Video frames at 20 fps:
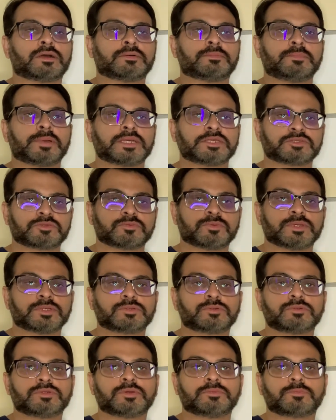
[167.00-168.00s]
best way
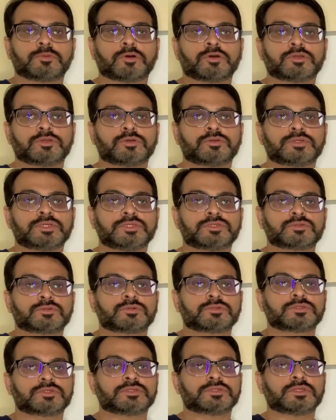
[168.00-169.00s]
to deploy your
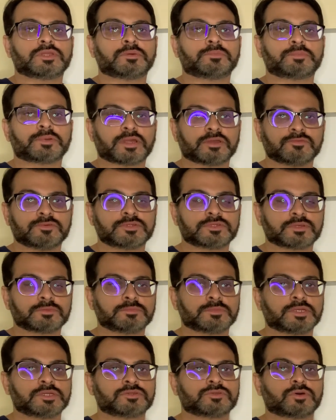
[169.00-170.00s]
resources in a private
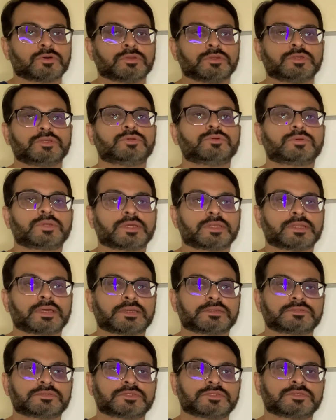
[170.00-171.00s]
subnet, so only you can
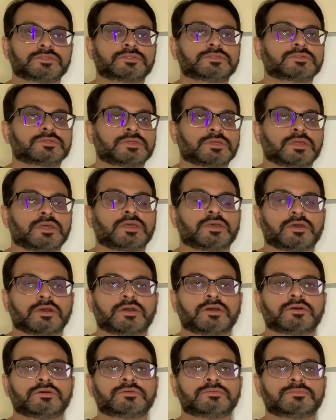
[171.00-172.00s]
access
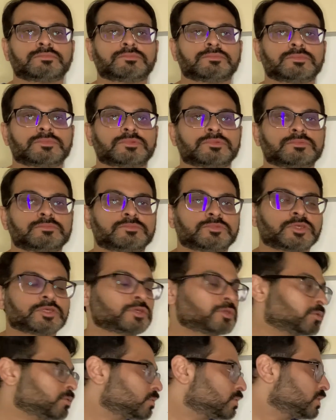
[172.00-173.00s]

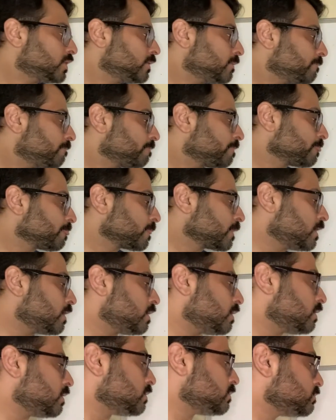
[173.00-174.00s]
securely.
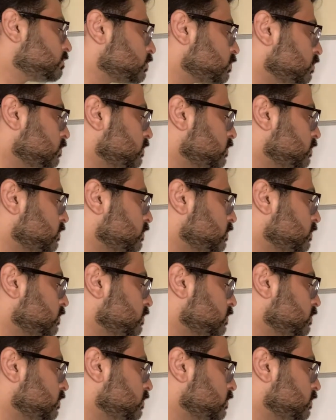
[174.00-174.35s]
So